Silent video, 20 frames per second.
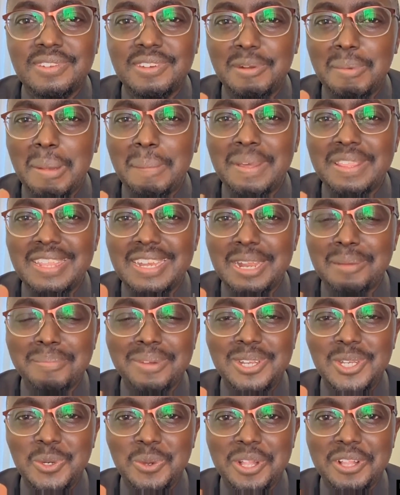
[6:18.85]
Remember the number
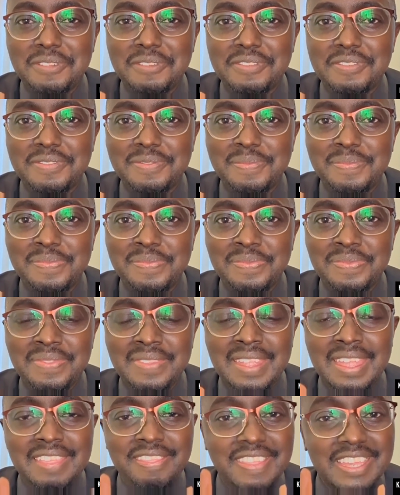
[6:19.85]
12.
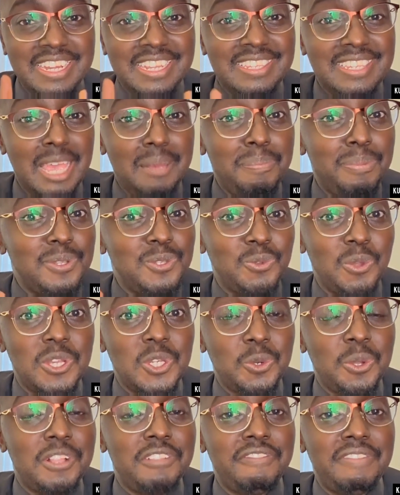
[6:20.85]
The disciples were
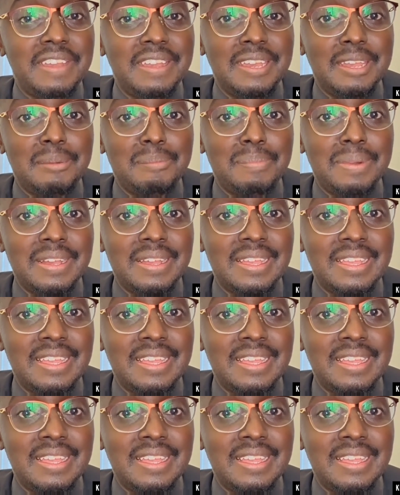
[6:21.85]
12 in number.